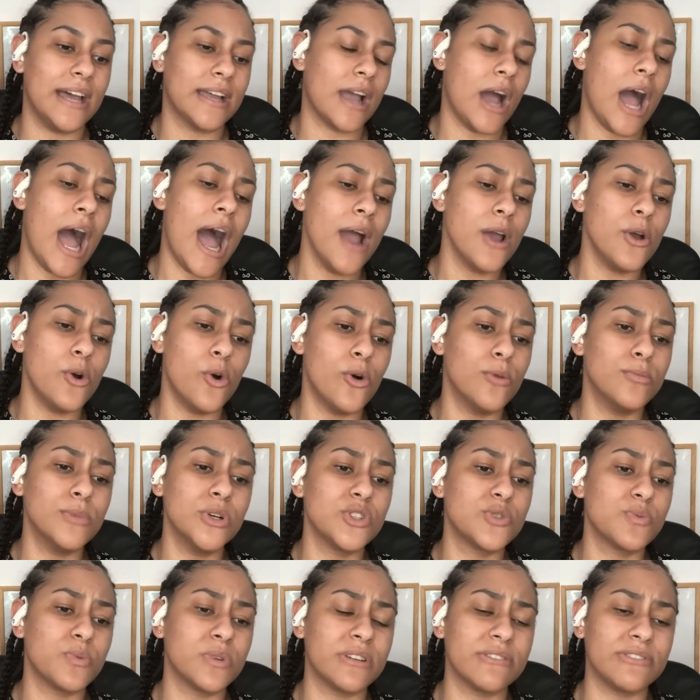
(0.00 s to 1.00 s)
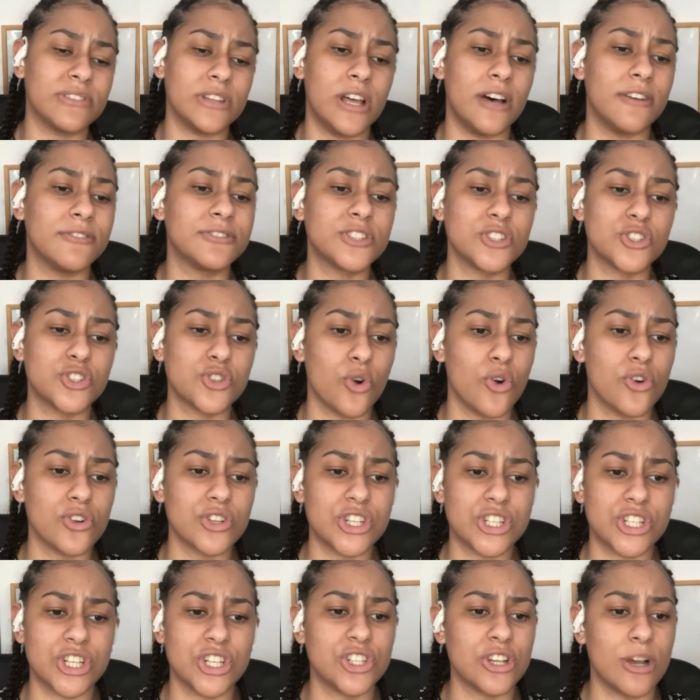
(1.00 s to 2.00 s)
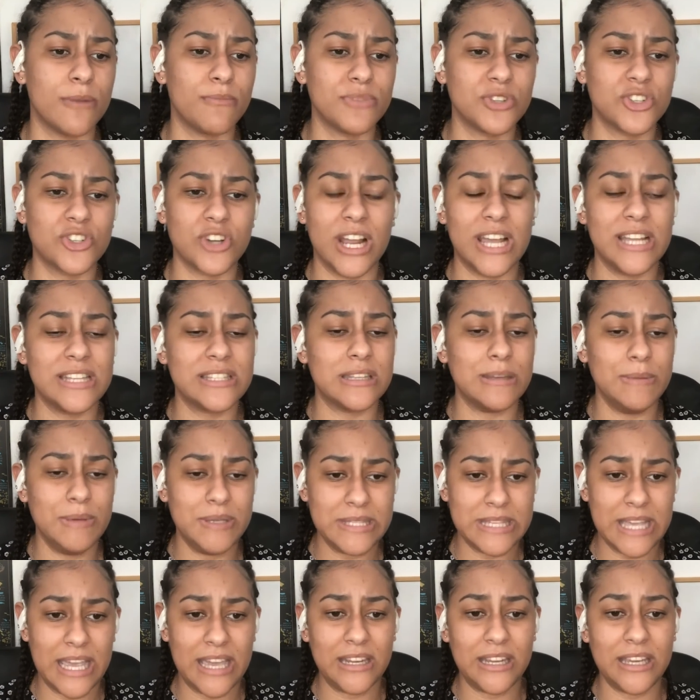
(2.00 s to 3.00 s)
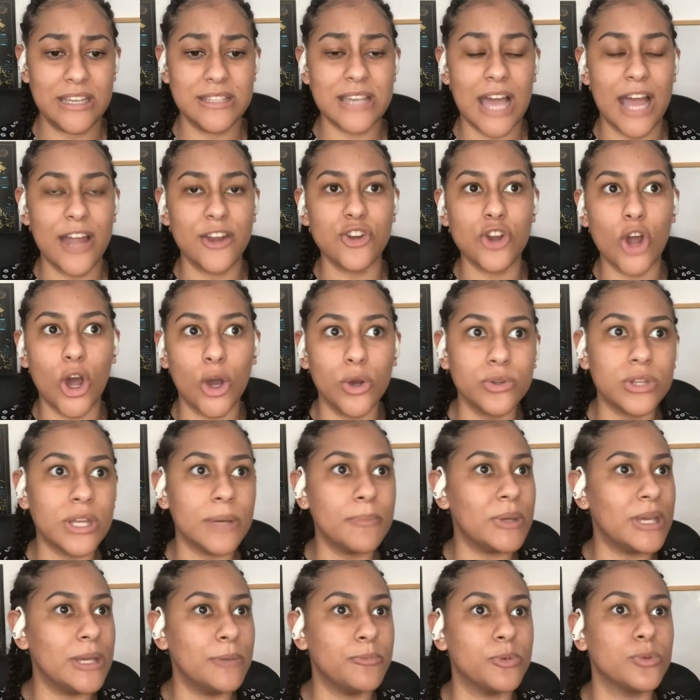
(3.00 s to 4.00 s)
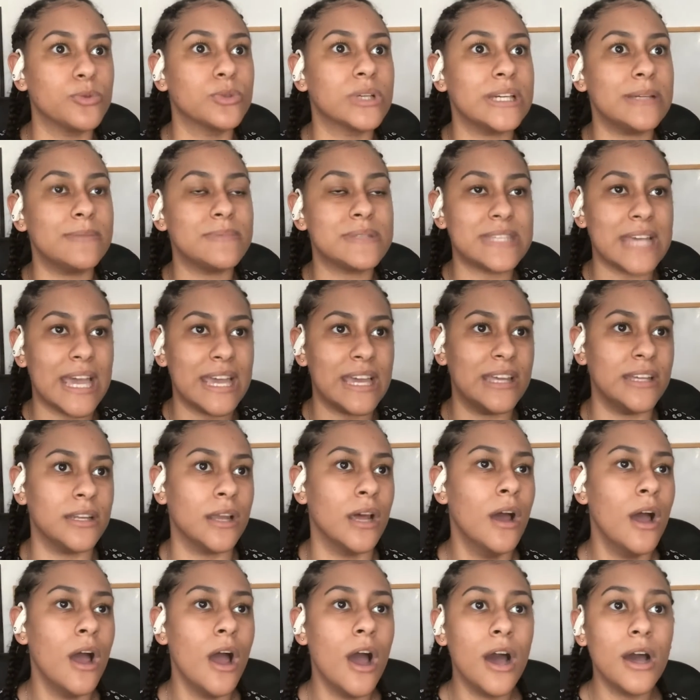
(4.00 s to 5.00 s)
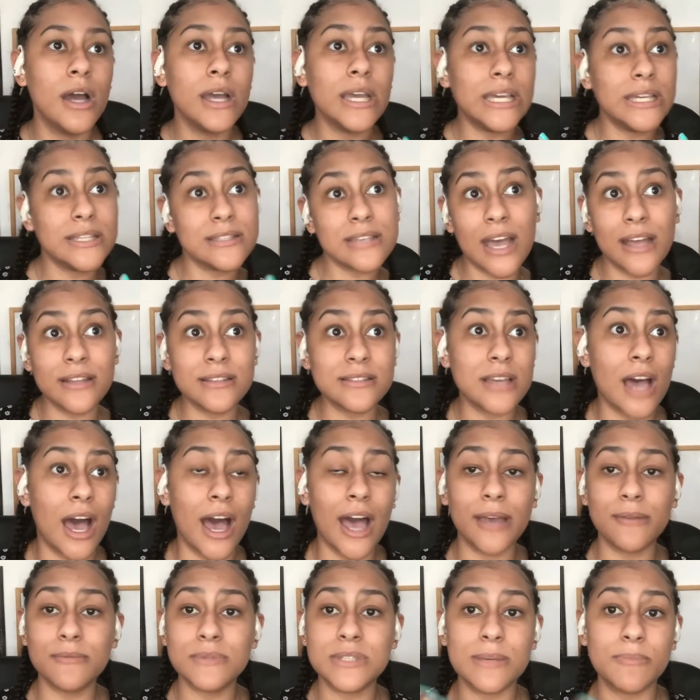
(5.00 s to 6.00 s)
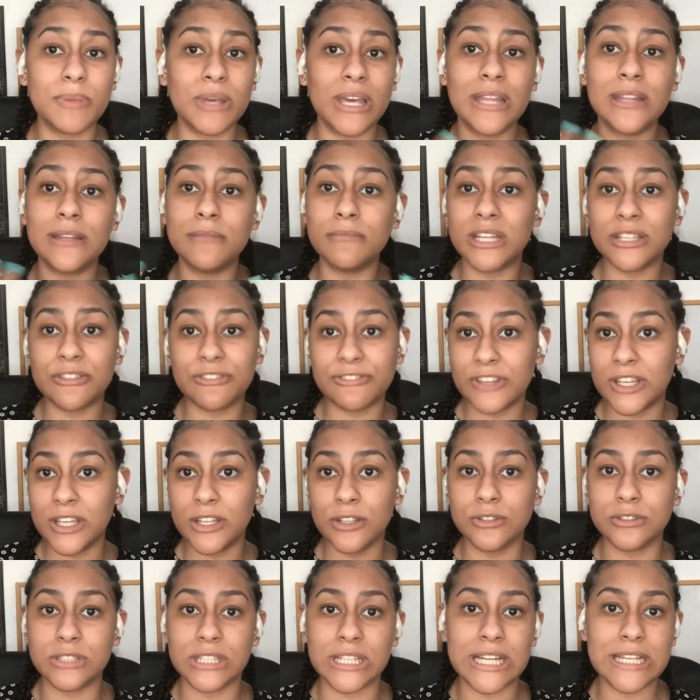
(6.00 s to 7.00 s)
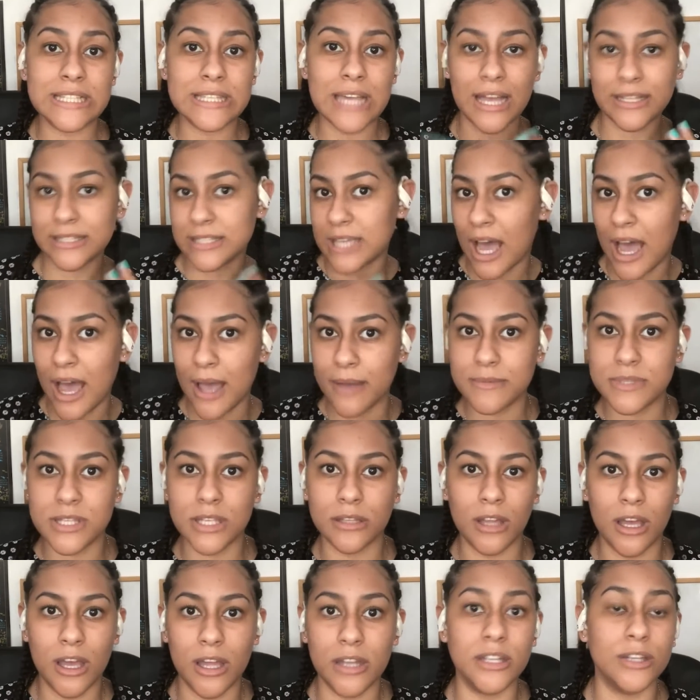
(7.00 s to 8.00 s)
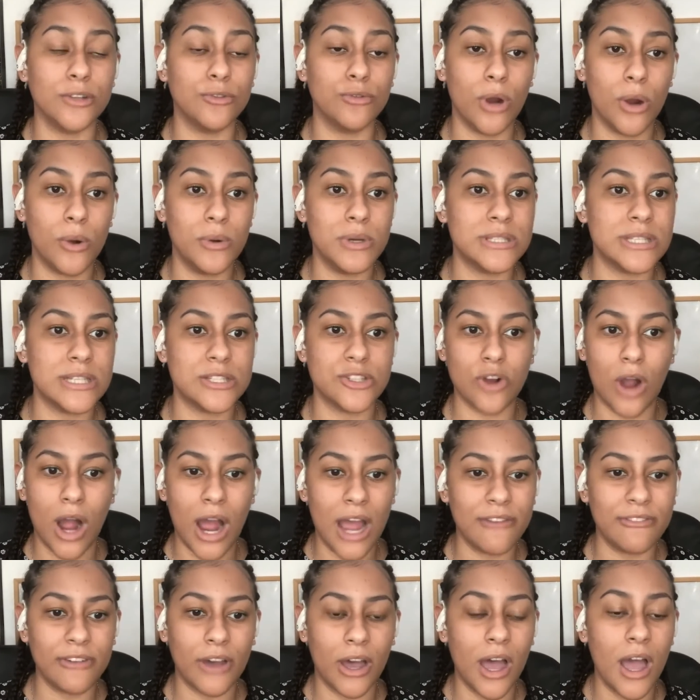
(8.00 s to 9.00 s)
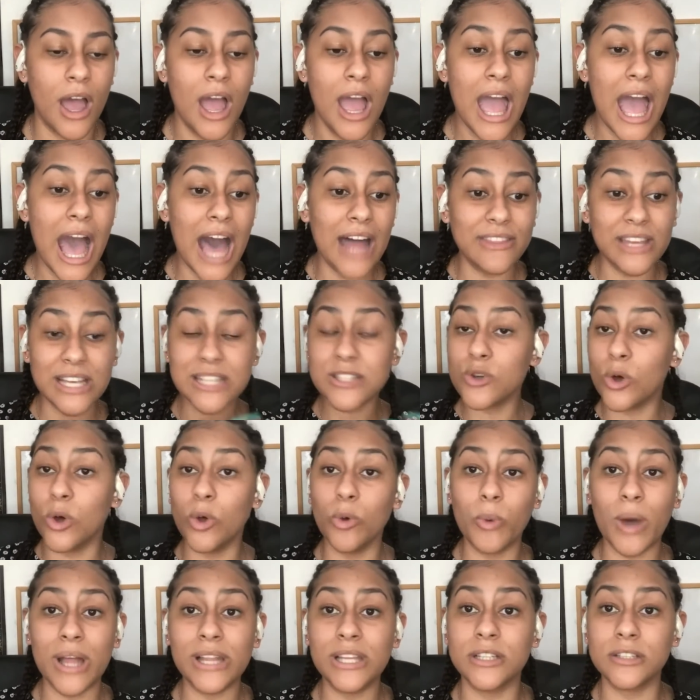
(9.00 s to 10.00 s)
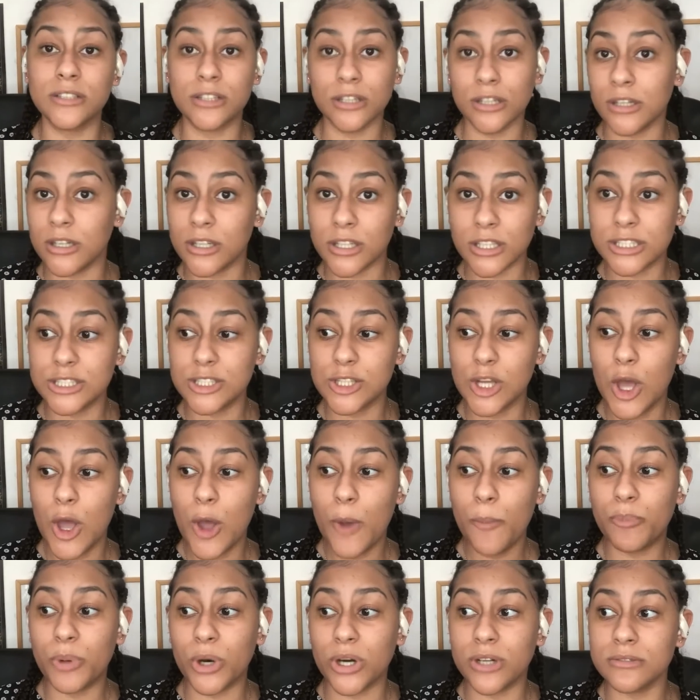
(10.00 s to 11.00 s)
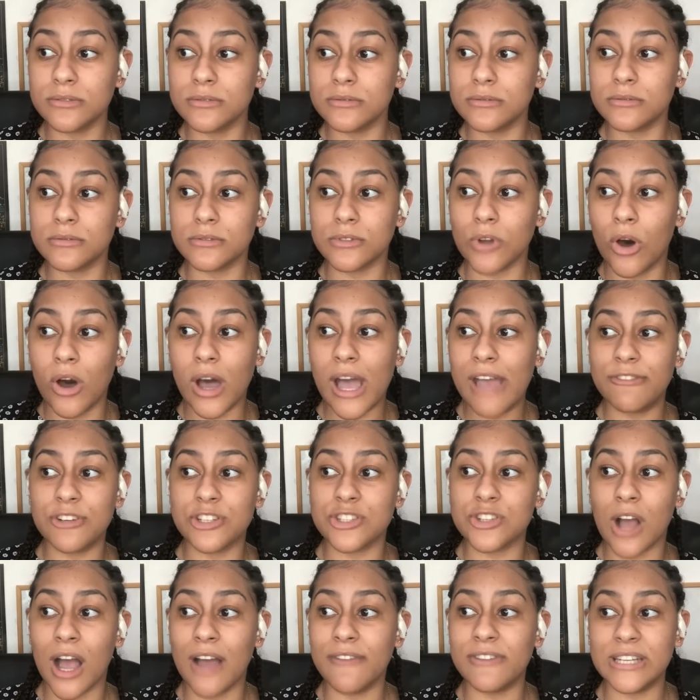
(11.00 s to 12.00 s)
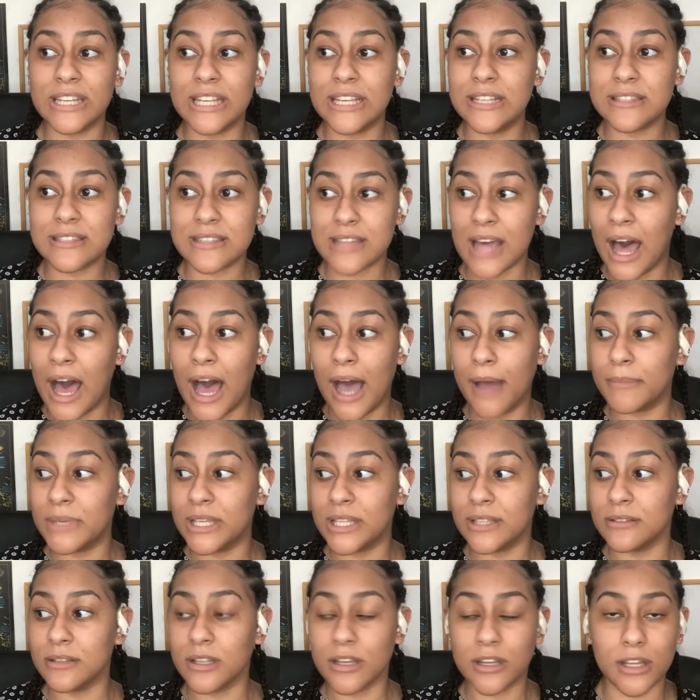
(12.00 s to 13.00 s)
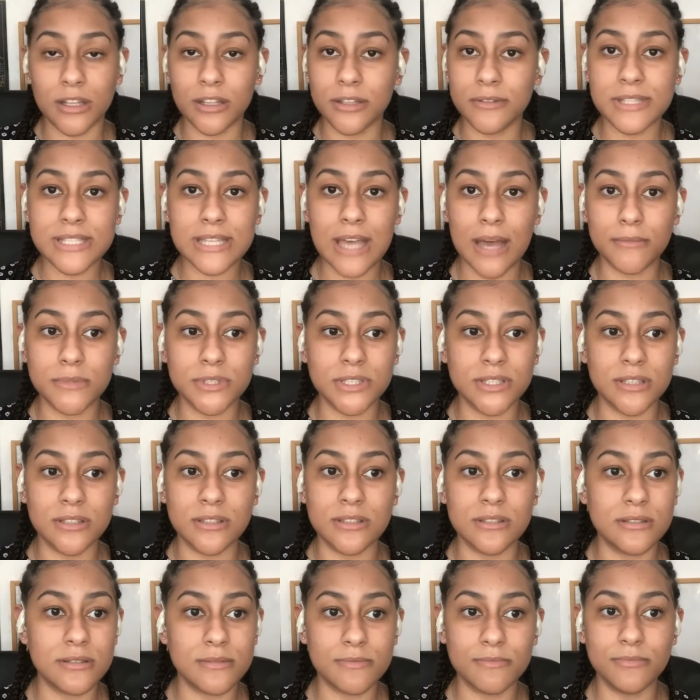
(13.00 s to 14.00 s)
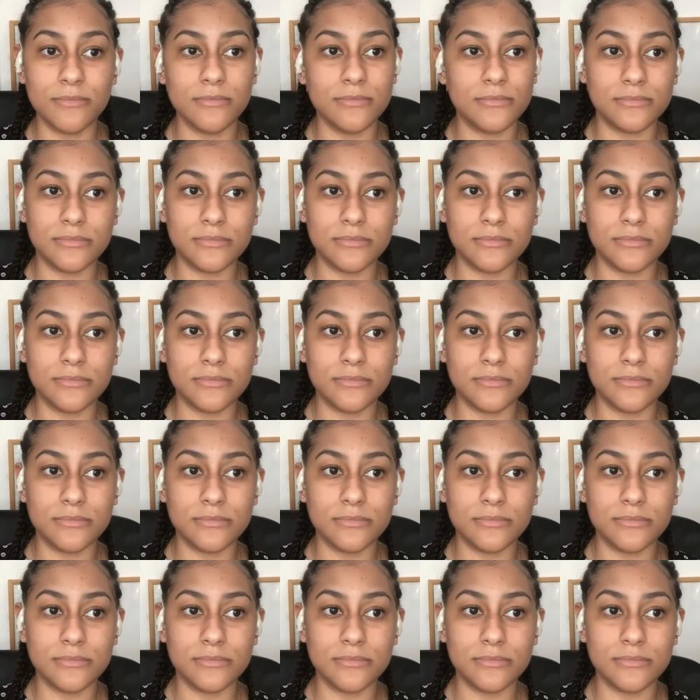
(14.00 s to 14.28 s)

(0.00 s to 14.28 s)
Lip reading: Like, I almost would have loved George to jump straight into the Mercedes. I know that people keep saying he's had time to be in the midfield and he's had time to learn and grow as a driver, and that's all well and good, but not every driver needs that. I mean, look at Lewis Hamilton's